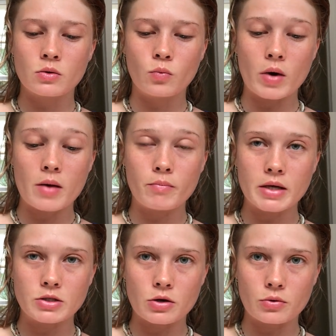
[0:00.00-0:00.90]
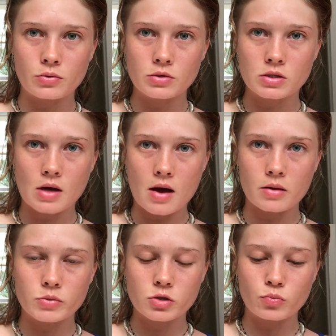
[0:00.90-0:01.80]
Wet my toes, I am
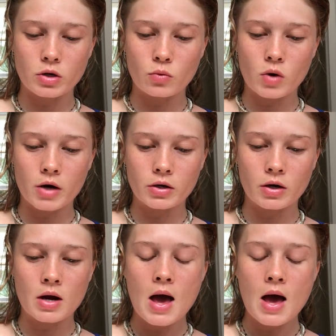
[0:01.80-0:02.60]
spring water,